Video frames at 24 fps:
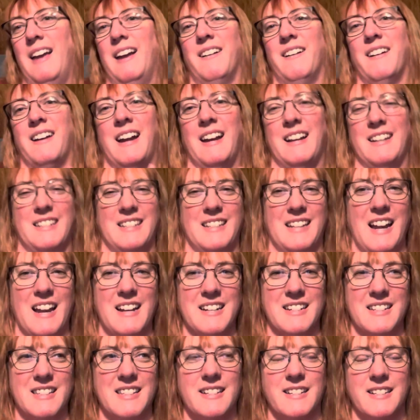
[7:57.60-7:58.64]
to the
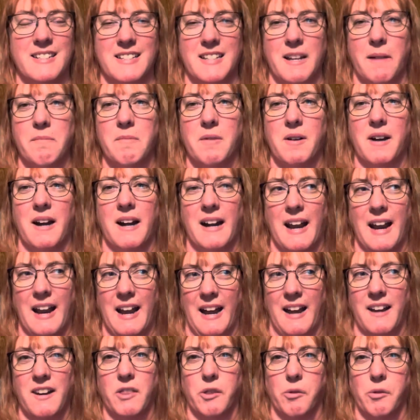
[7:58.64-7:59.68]
end of the December and I
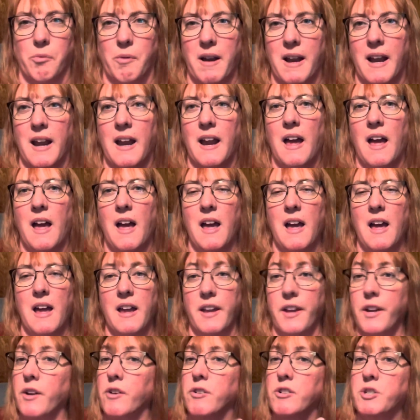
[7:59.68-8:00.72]
had three
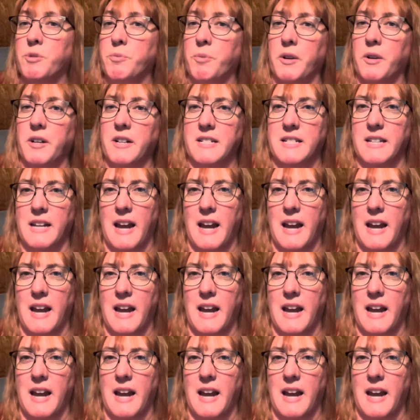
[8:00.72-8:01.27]
huge books that